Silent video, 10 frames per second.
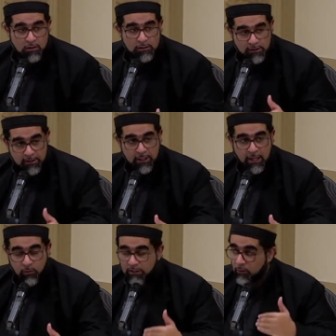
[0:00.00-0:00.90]
the
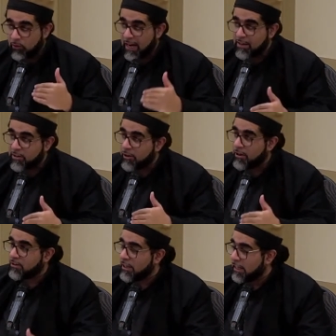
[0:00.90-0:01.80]
city, when they would enter a
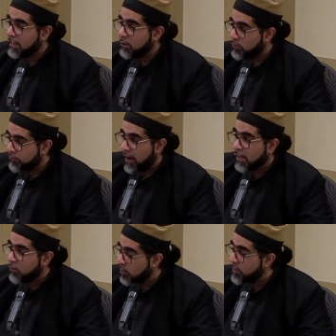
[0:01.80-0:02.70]
city, they would
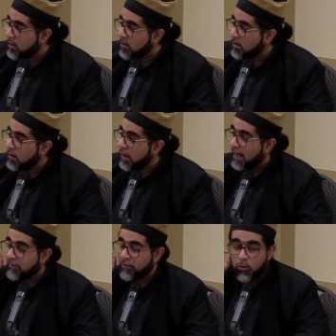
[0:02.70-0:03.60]
find women,
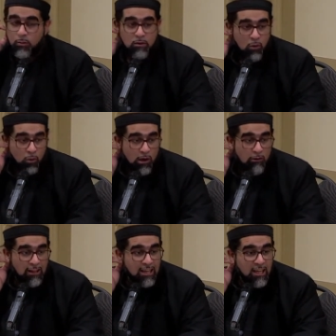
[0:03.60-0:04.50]
and if the women were
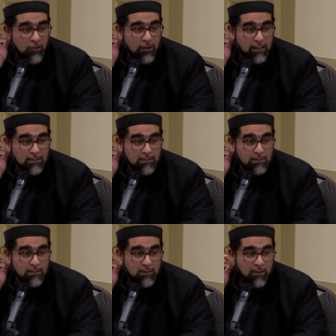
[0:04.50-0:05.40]
wearing
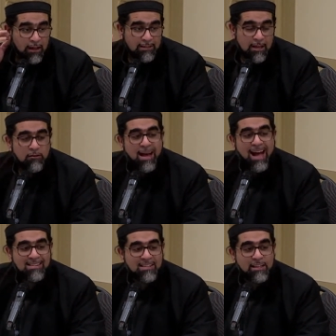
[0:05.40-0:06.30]
earrings, instead of
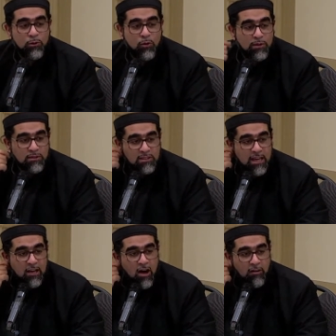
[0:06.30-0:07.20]
asking the women to
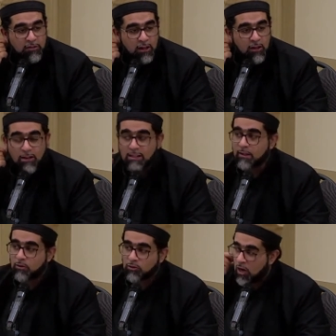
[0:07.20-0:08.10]
take off the earrings,
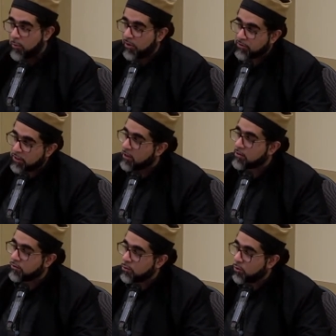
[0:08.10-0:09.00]
they would chop off the
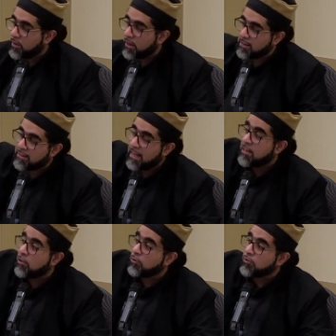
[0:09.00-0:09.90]
ears of the women and
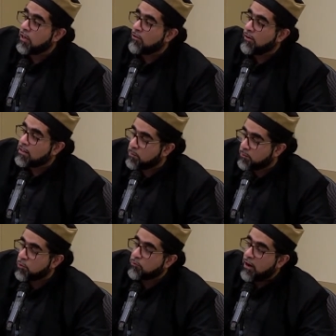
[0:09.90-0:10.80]
send those earrings
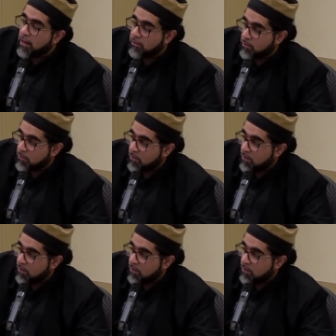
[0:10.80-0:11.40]
to France.